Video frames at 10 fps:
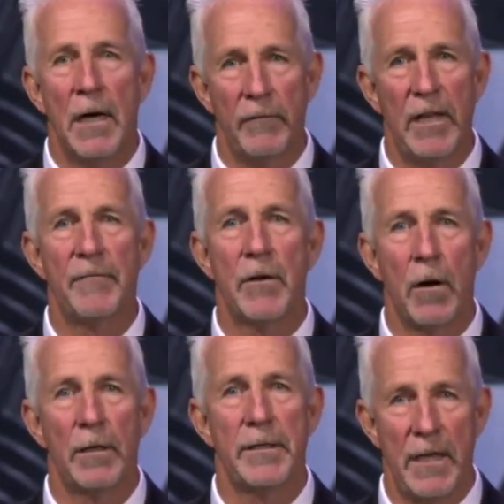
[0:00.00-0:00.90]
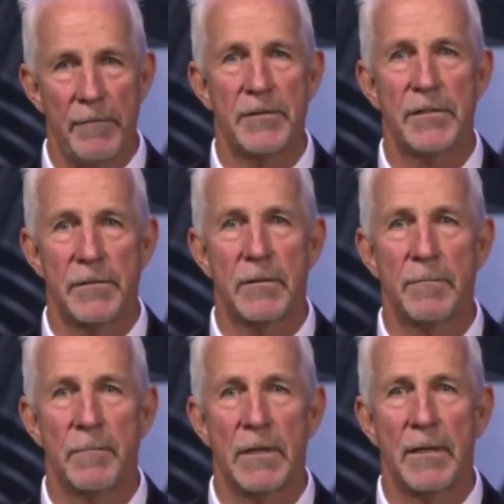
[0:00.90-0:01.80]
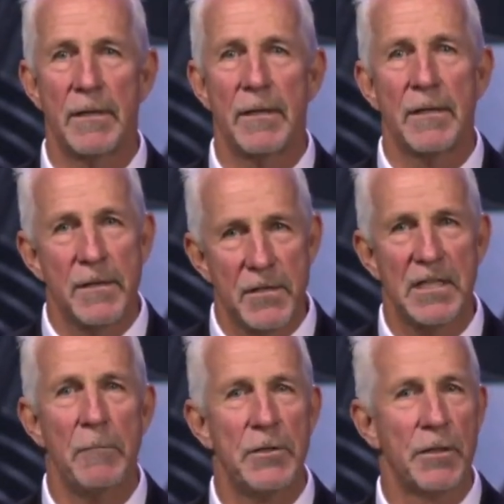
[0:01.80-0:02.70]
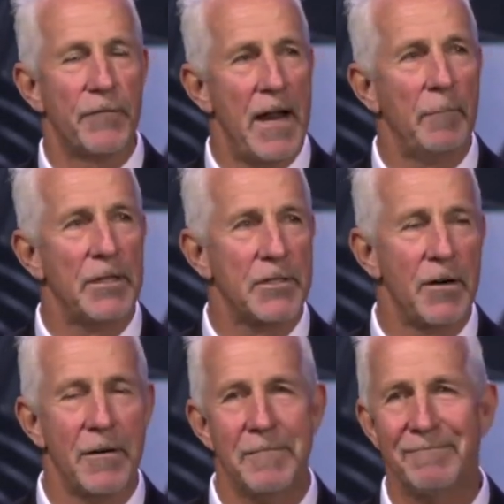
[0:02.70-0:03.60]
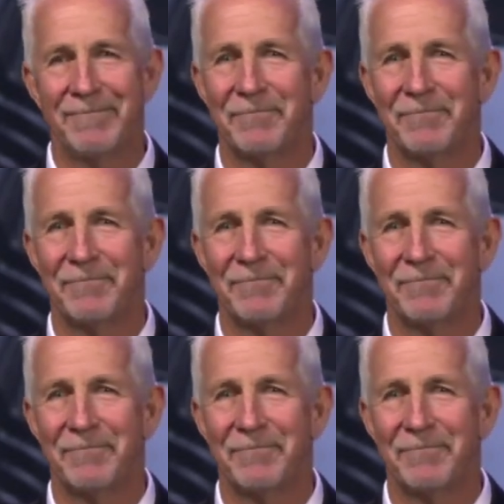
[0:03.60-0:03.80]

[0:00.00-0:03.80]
of 11 Harley Davidsons. See what your family started?